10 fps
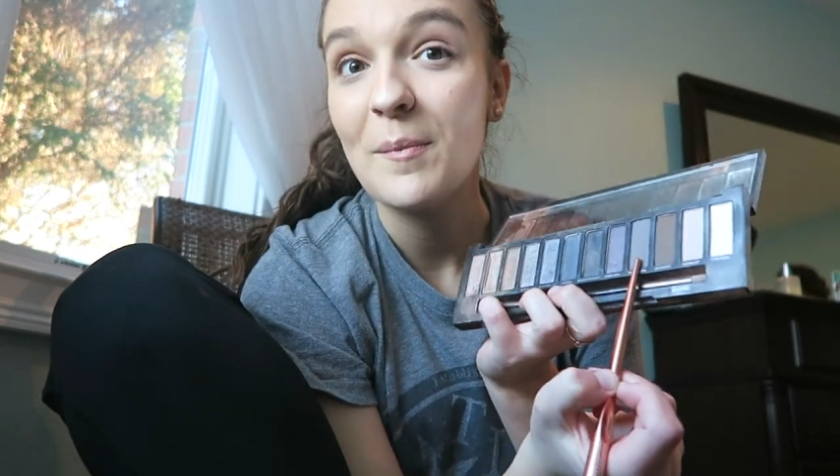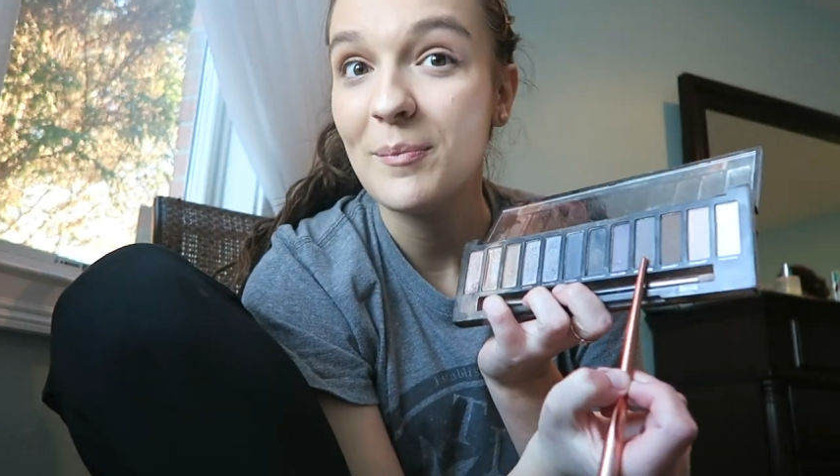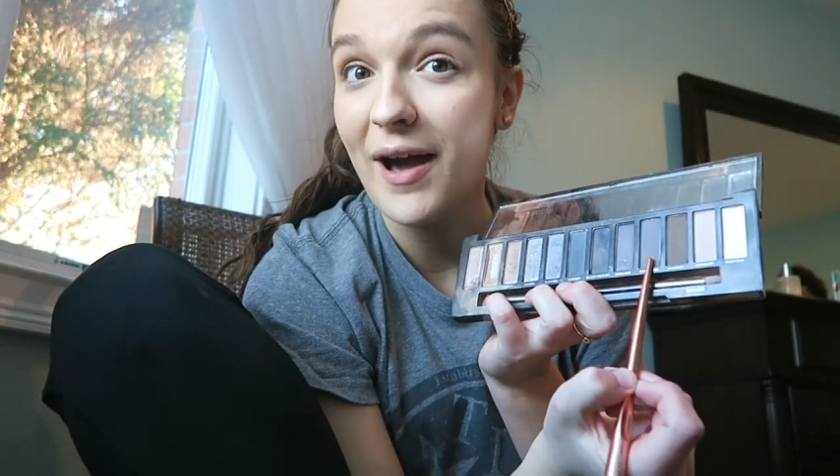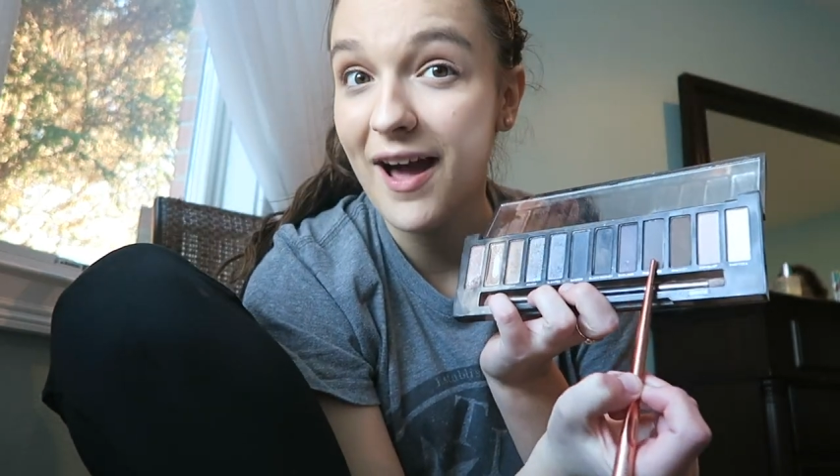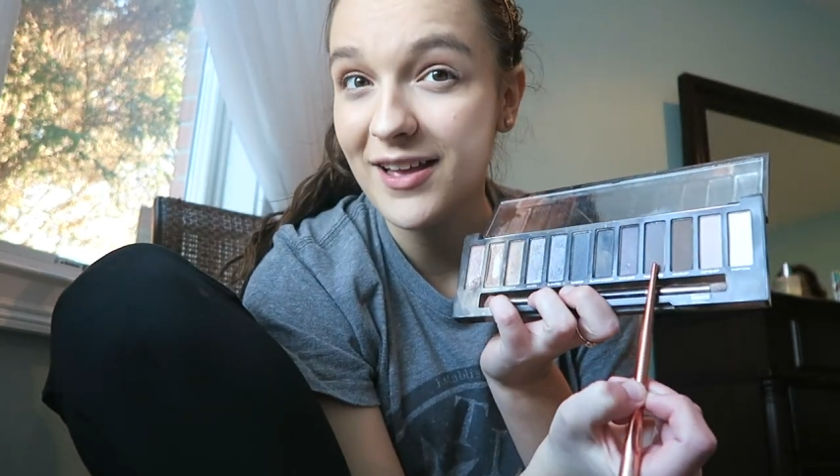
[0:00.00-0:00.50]
password.
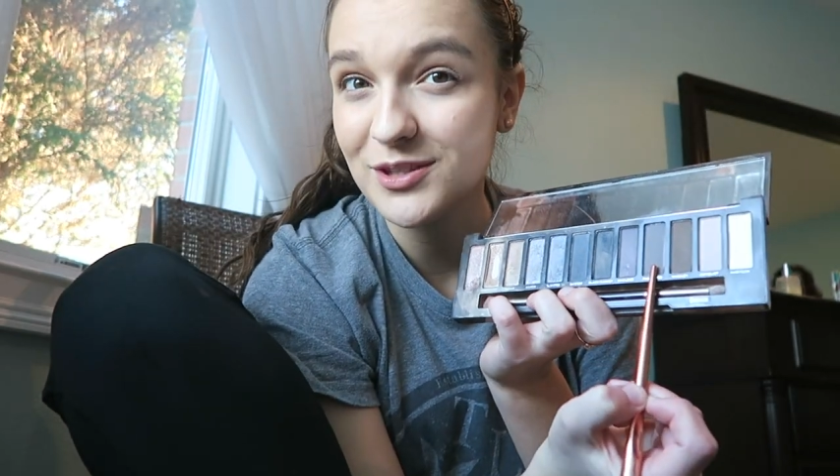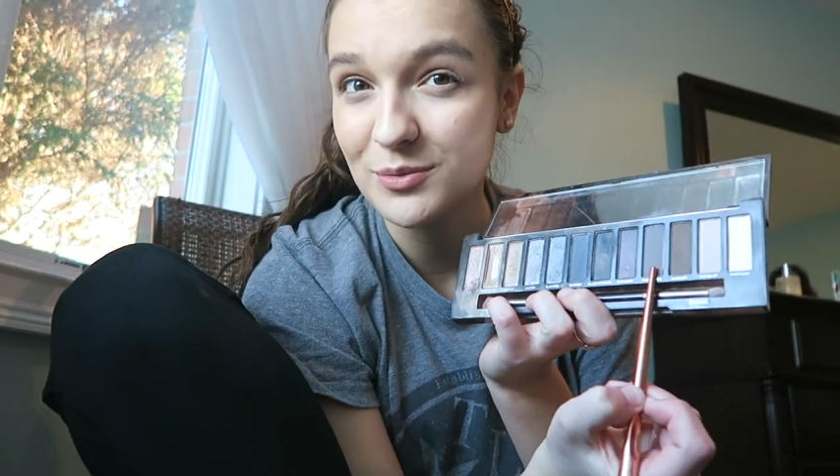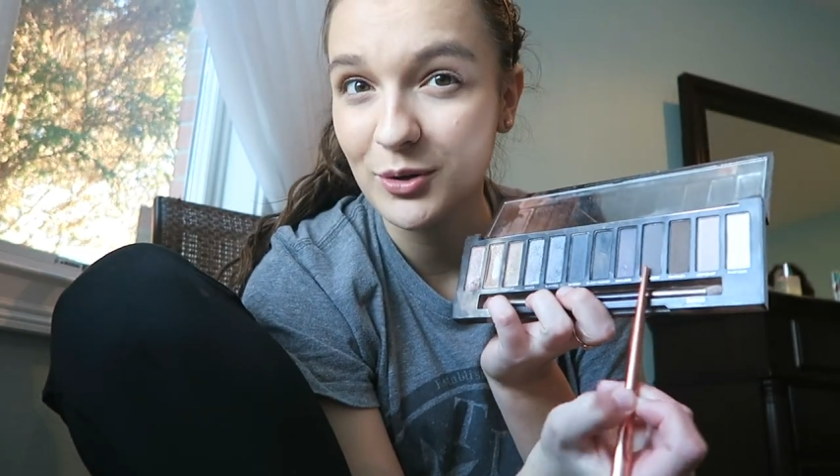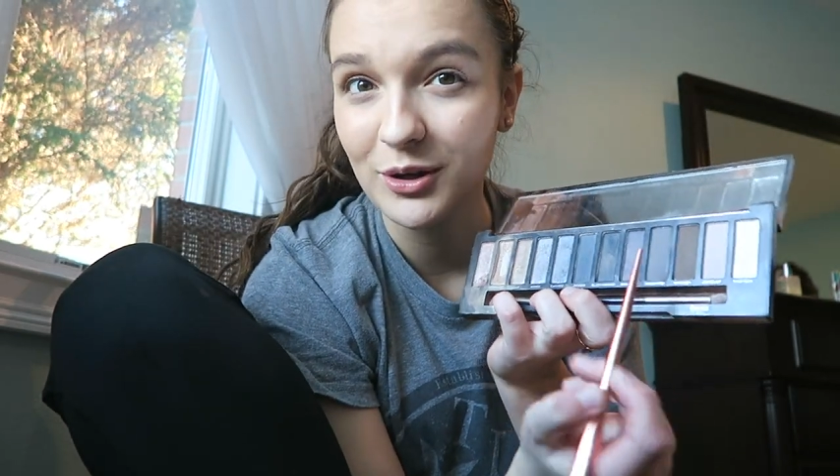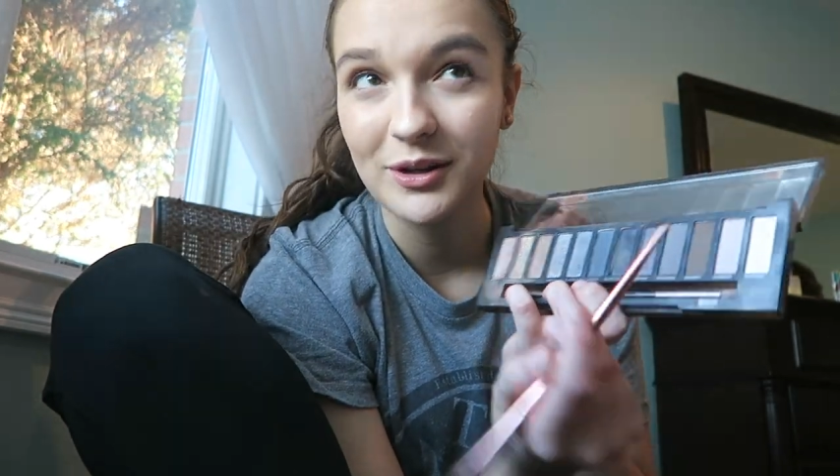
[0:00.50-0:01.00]
Do you mean
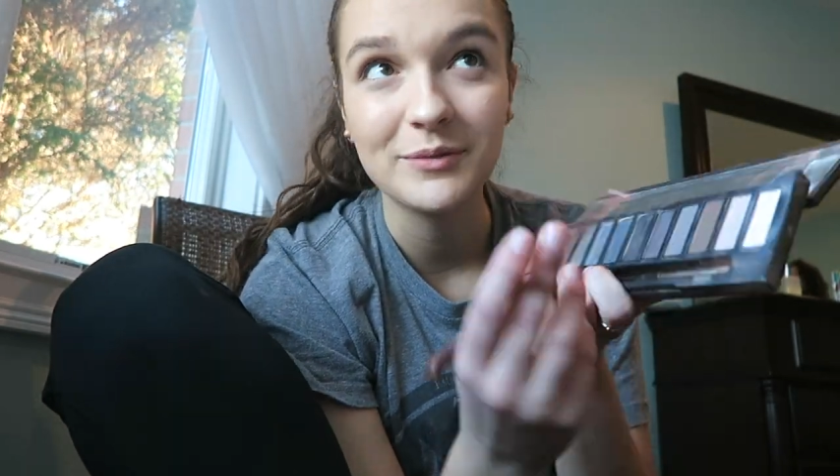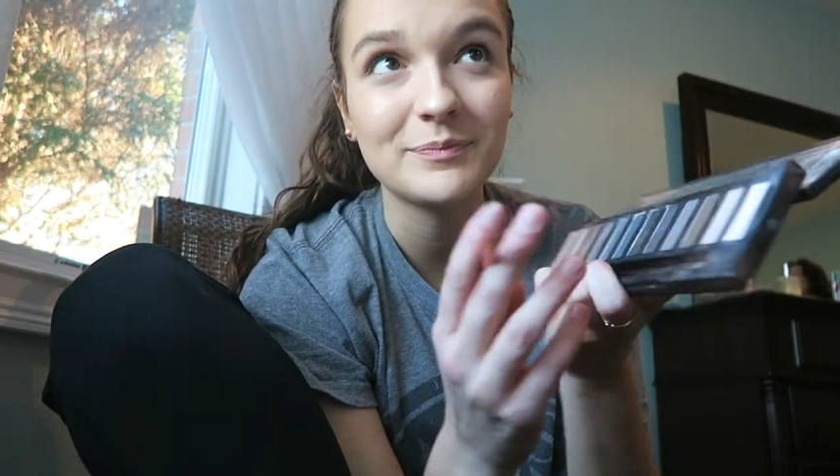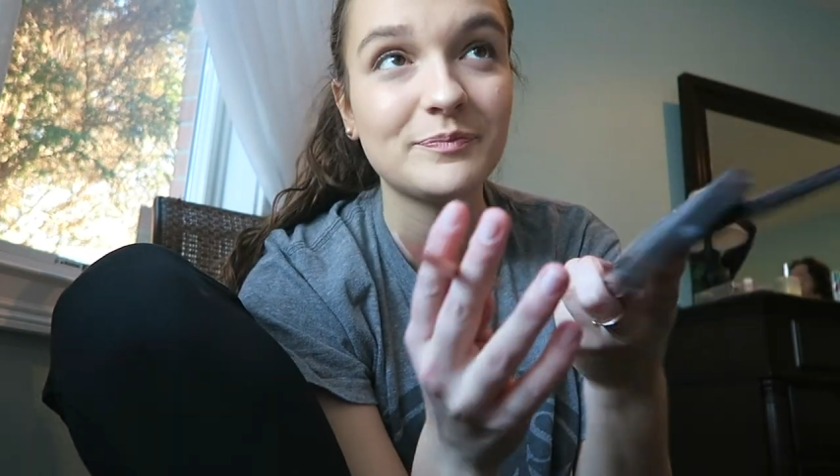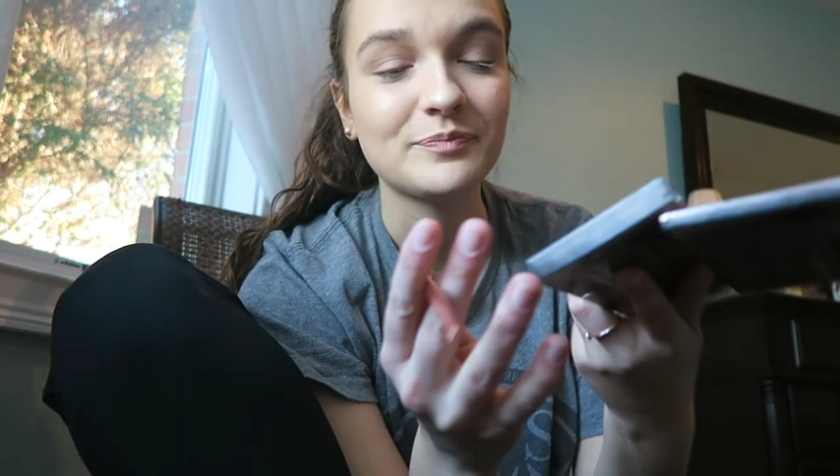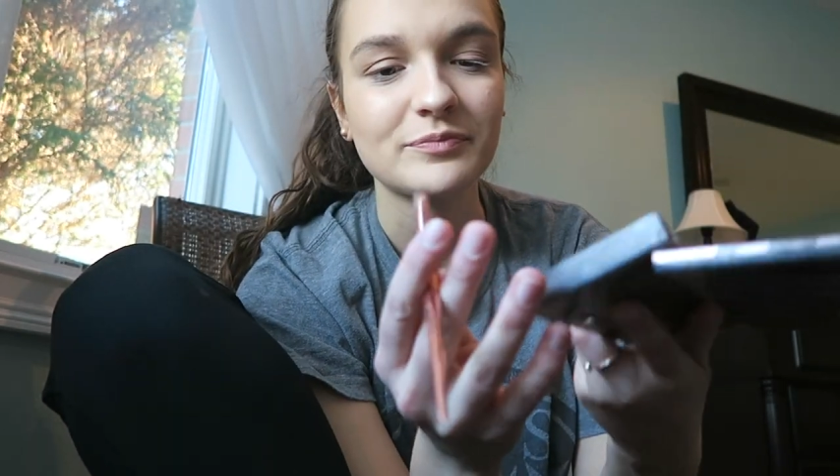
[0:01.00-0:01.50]

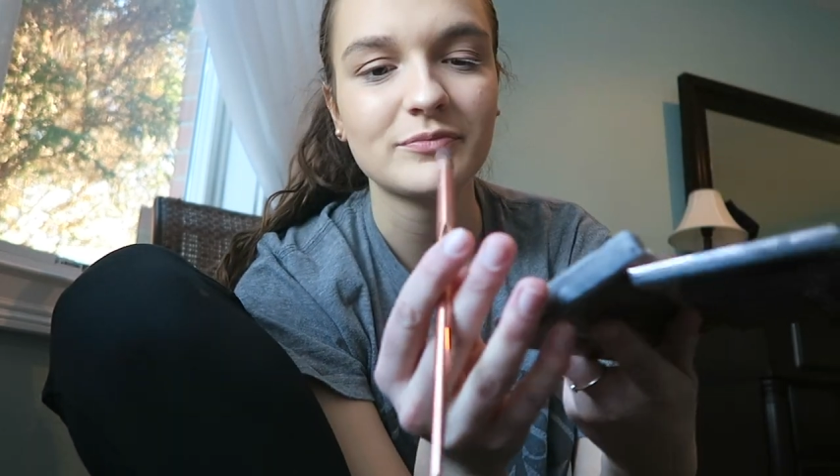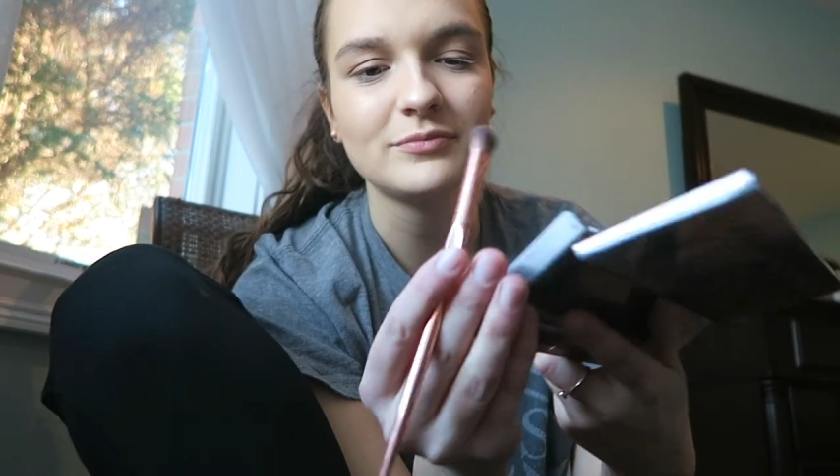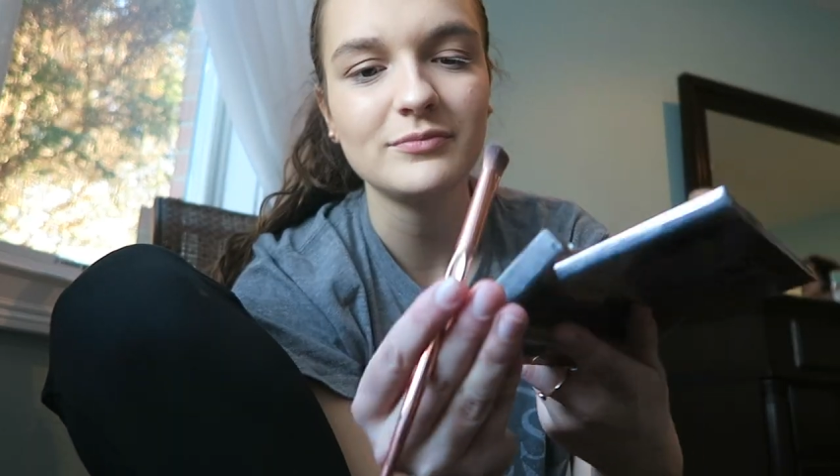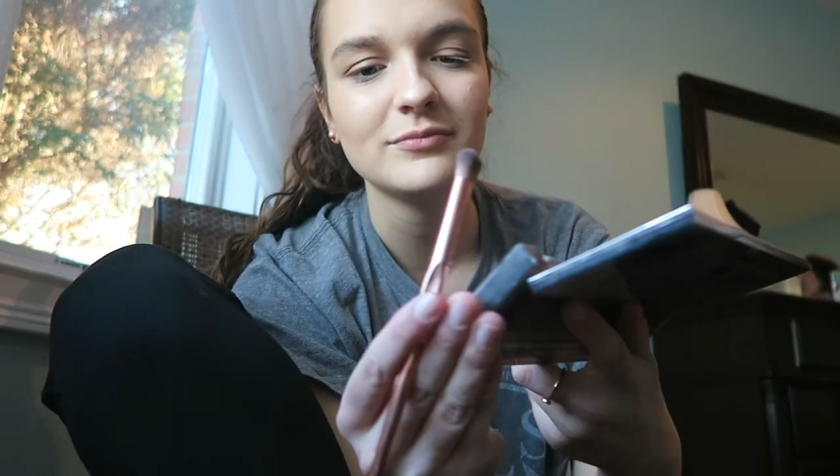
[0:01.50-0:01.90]
like YouTube?